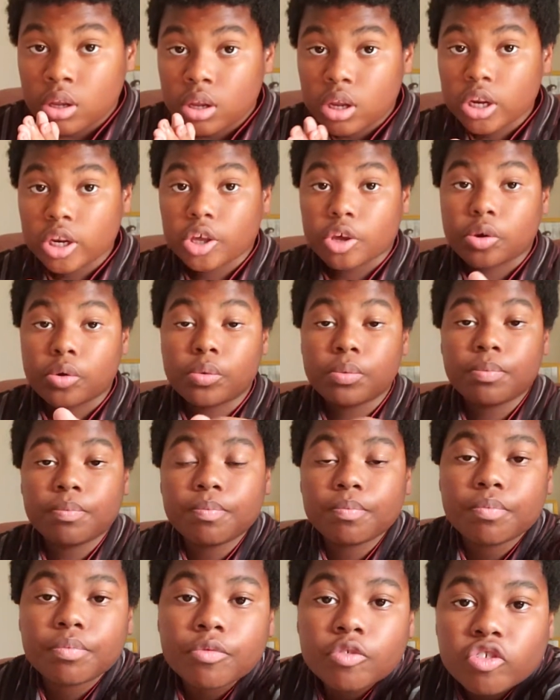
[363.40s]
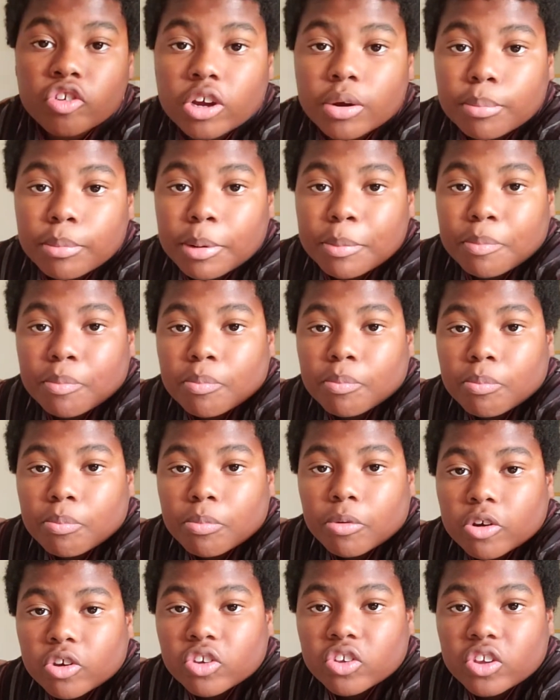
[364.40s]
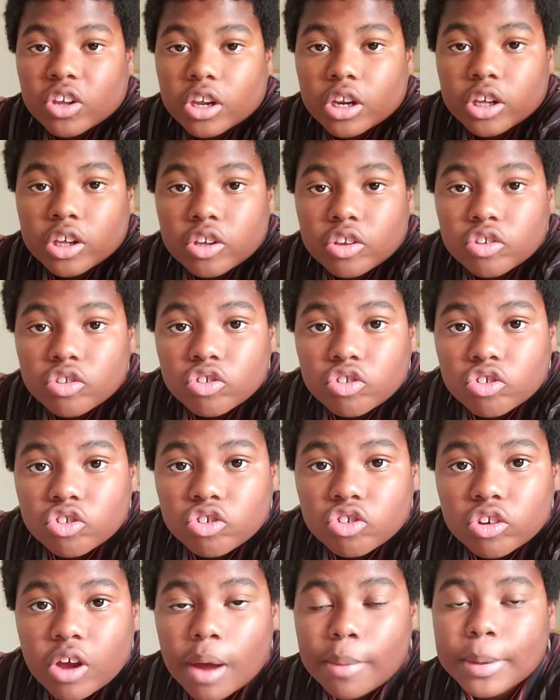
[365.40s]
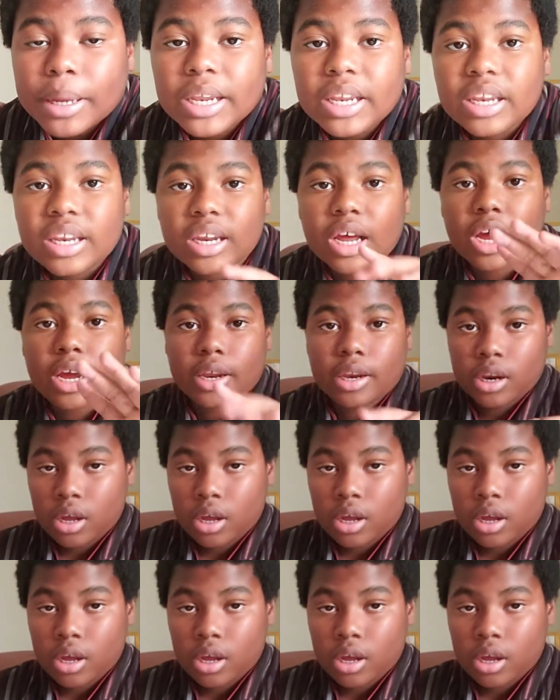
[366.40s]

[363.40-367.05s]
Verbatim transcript: Anywho, check my percentage. I'm at nine.